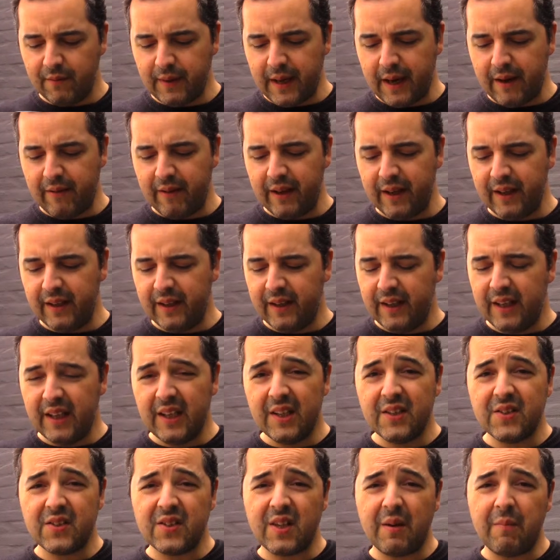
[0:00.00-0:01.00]
very,
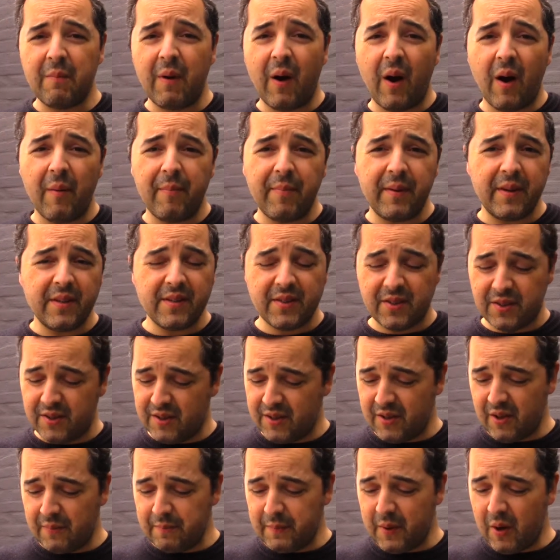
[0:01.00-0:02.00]
some hoppy
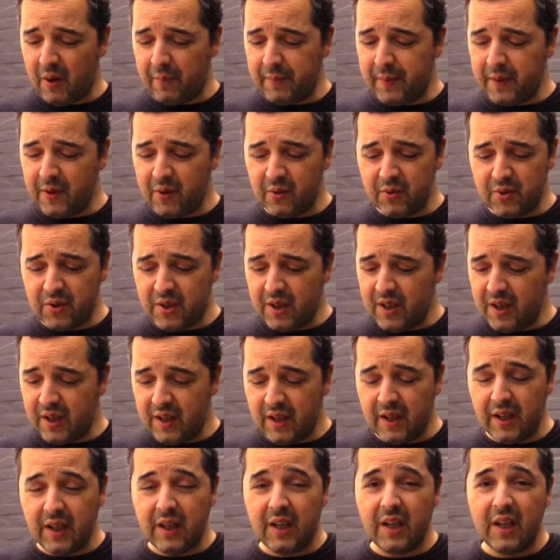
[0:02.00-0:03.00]
notes
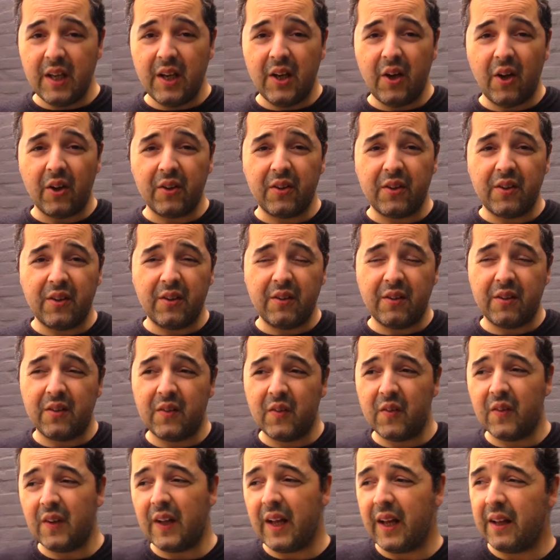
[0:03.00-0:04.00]
here, not
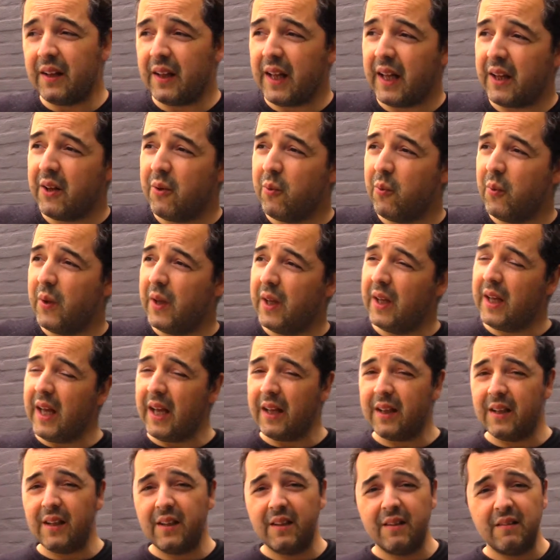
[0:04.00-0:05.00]
like we
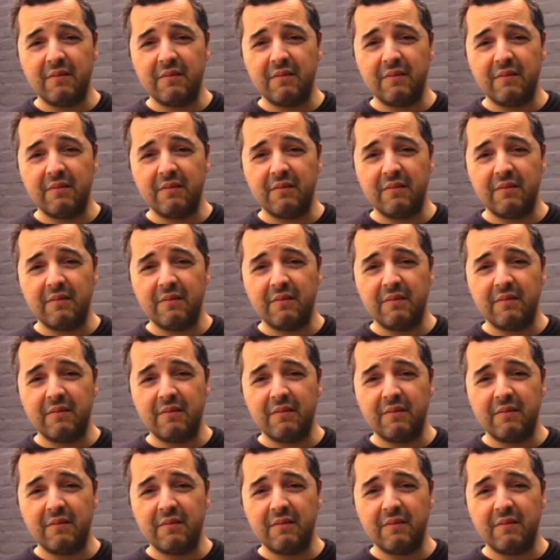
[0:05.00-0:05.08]
get